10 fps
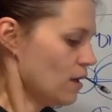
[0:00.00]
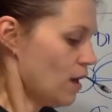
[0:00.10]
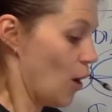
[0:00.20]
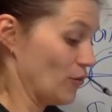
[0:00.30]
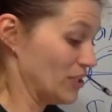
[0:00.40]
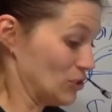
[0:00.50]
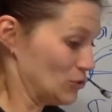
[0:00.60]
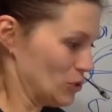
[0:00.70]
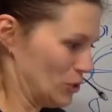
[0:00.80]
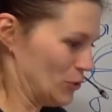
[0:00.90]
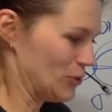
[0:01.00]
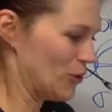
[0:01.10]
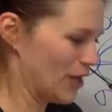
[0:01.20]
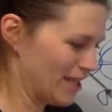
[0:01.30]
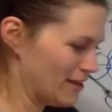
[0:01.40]
Oh, this is really cool.
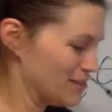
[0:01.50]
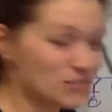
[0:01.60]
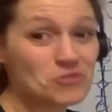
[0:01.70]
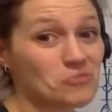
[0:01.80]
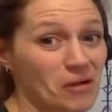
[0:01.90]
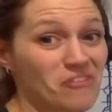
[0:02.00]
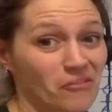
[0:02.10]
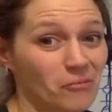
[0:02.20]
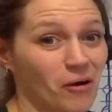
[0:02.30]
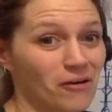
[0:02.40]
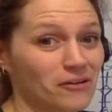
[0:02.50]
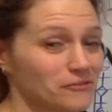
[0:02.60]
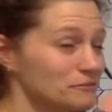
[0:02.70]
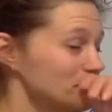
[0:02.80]
Okay, this is my favorite part of